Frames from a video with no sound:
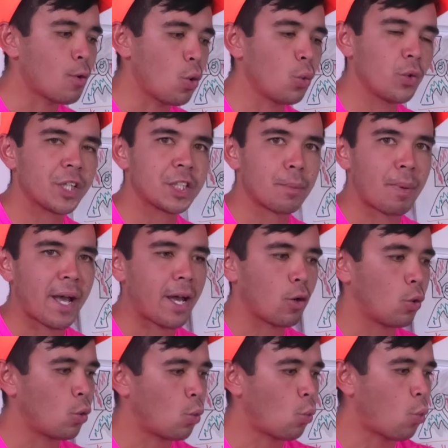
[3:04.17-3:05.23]
holding the
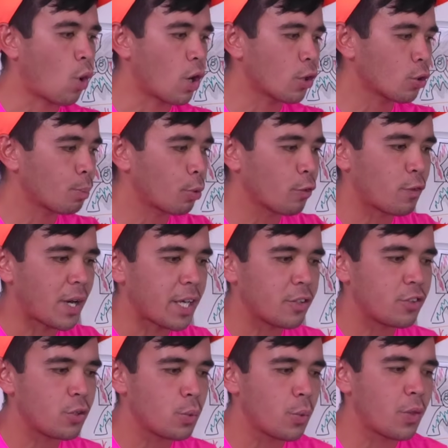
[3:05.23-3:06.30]
paddle, water
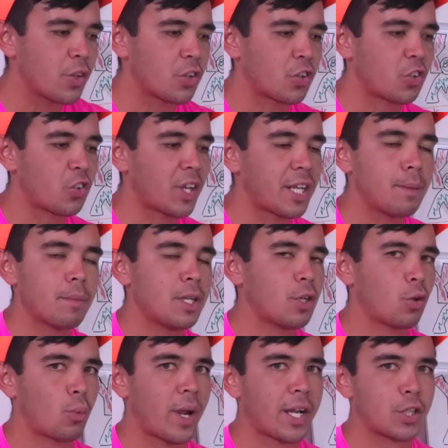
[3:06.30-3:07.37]
provides you this same
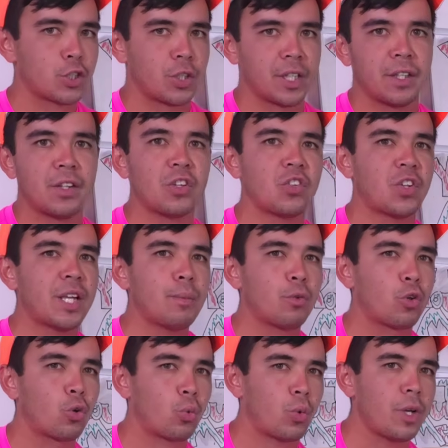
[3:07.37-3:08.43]
interaction and the
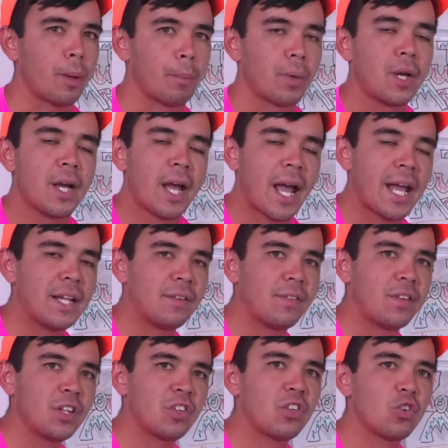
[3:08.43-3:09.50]
same grip.
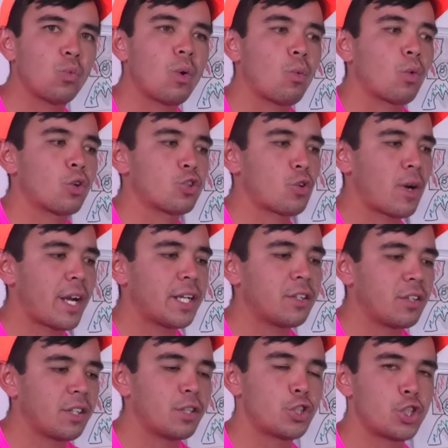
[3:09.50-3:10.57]
And this is what we're trying
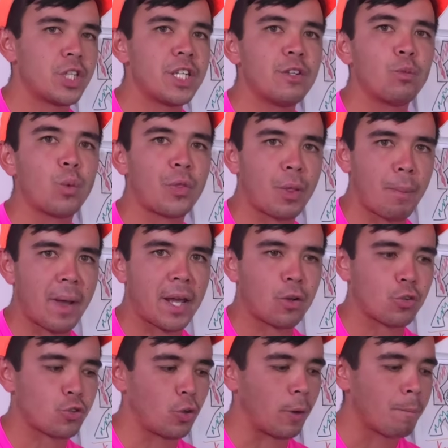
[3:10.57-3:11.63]
to achieve with the paddle
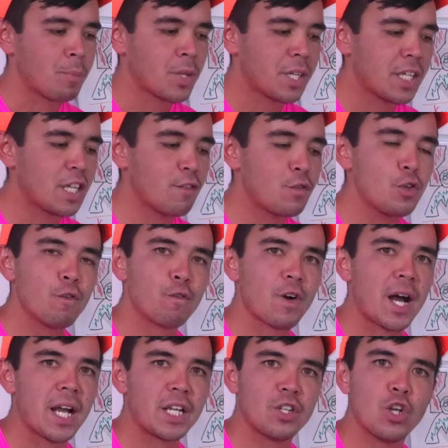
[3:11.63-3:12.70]
stroke. If you
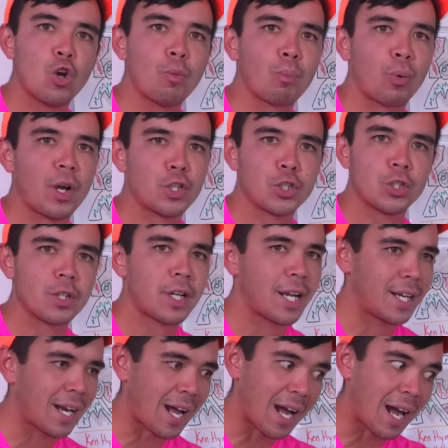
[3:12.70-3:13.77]
find no pressure
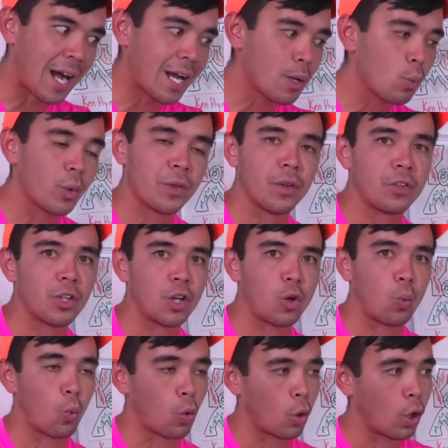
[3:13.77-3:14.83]
and I win the tug
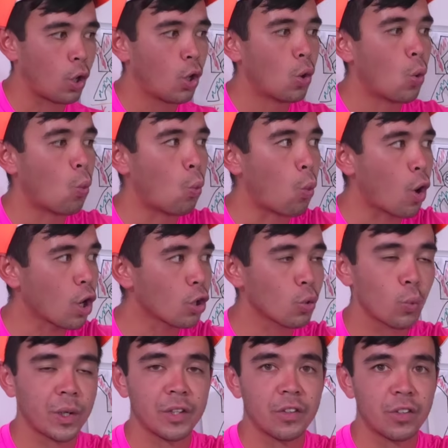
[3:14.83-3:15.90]
of war, water
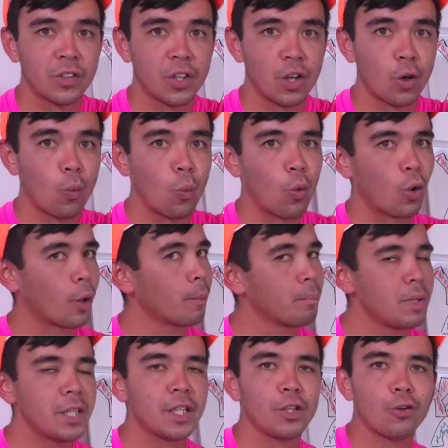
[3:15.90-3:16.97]
wins the tug of war,
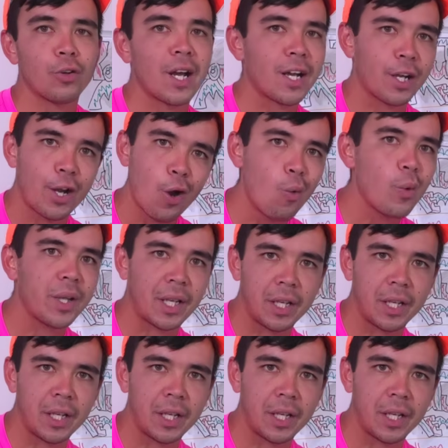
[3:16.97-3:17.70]
meaning you're not going